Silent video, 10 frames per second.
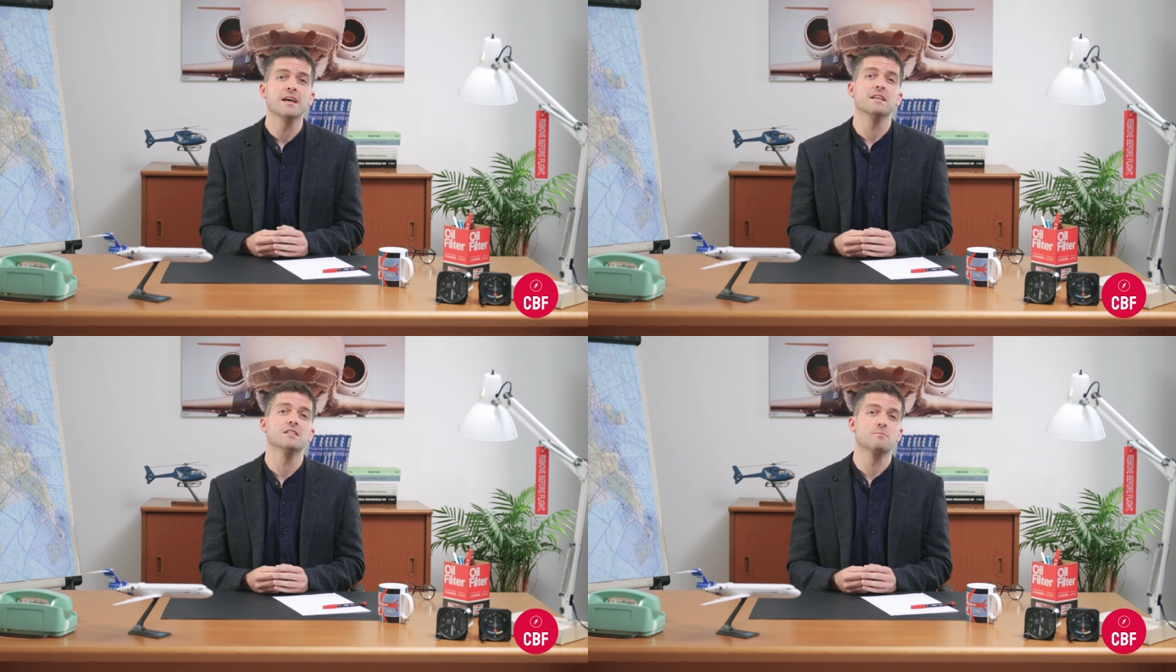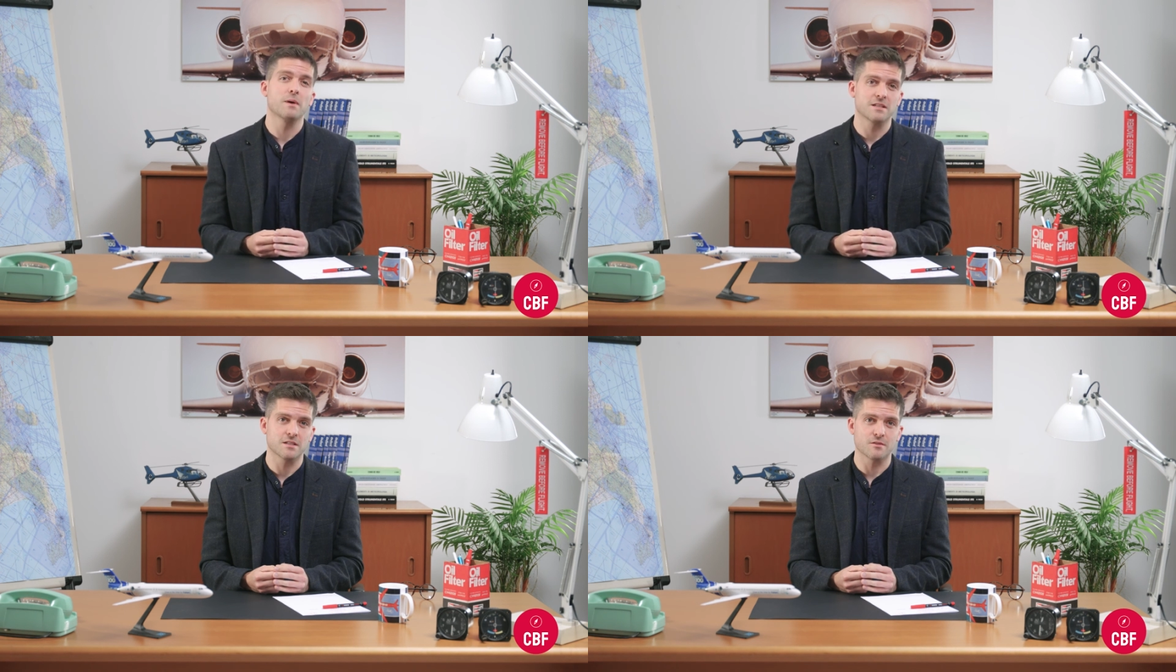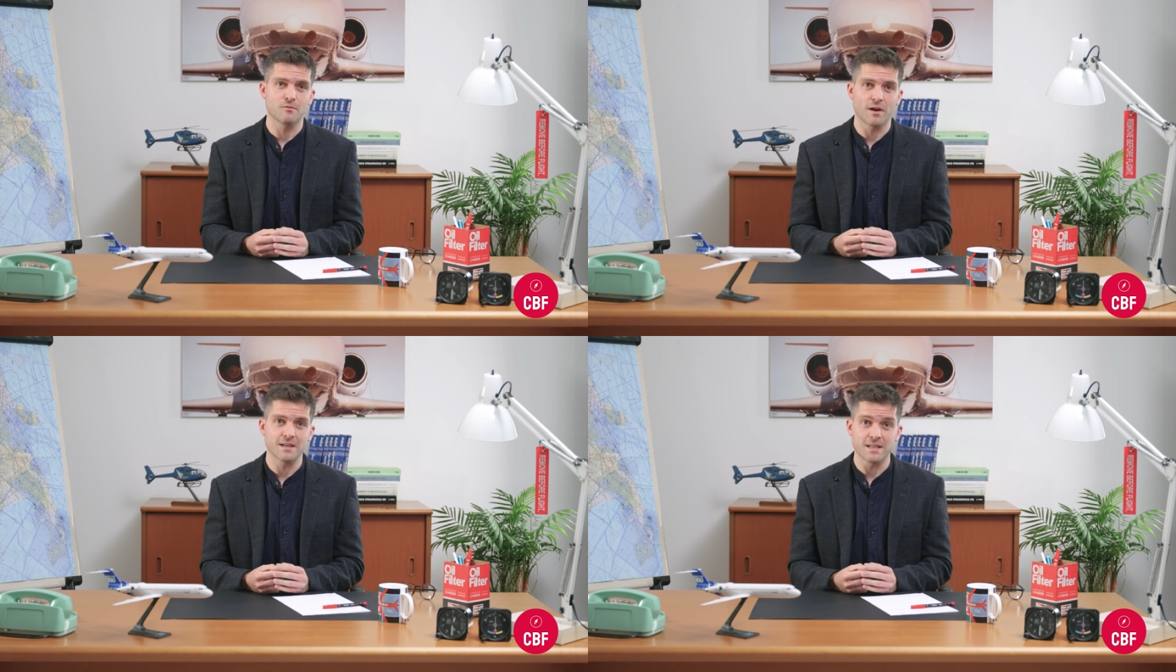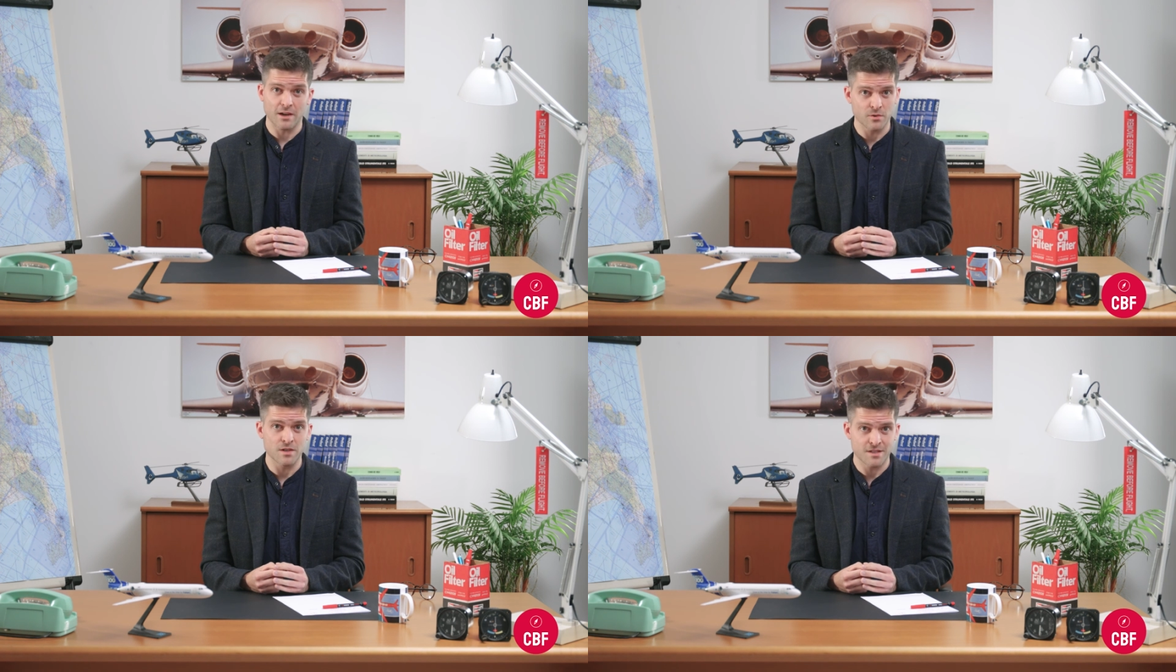it is better to write
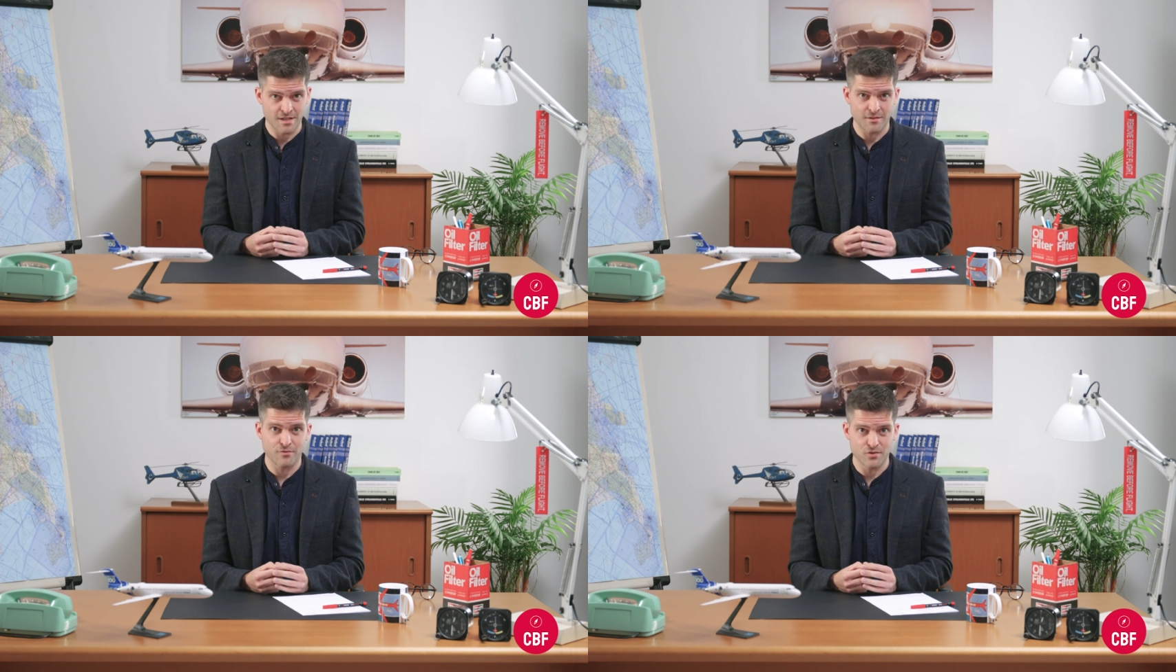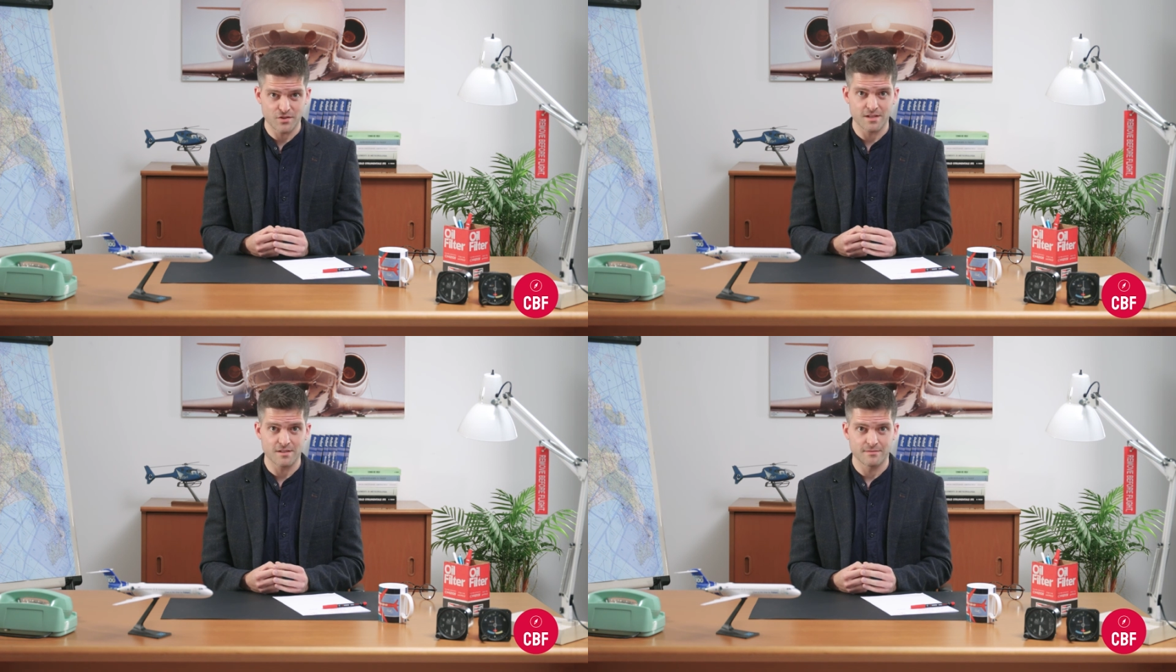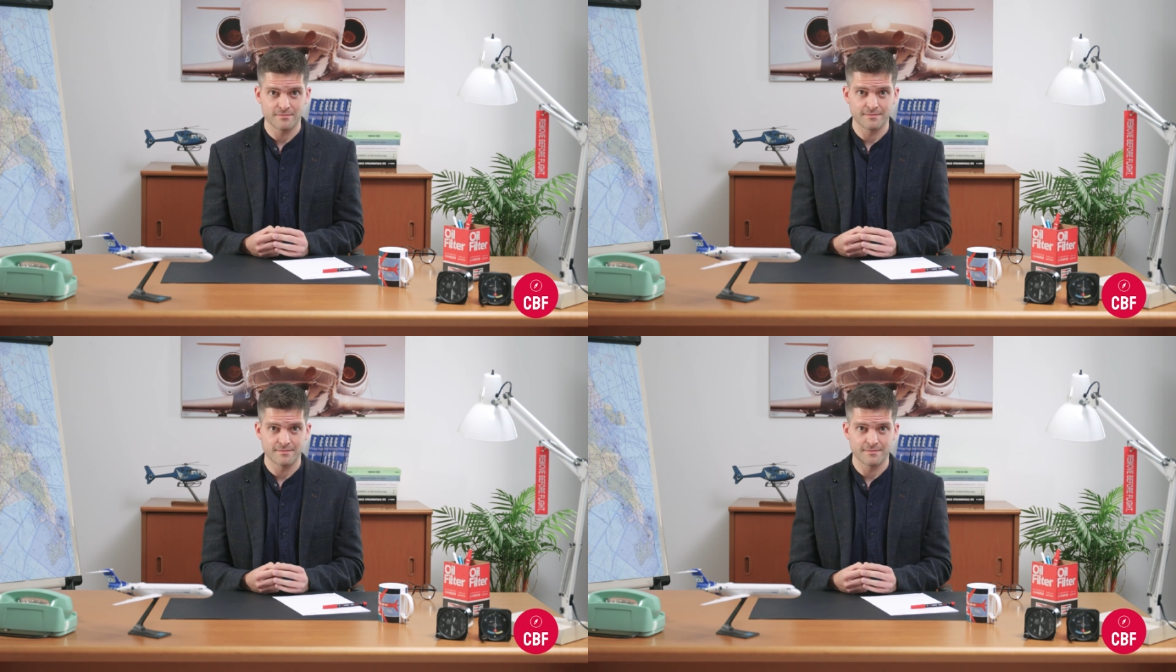down these differences.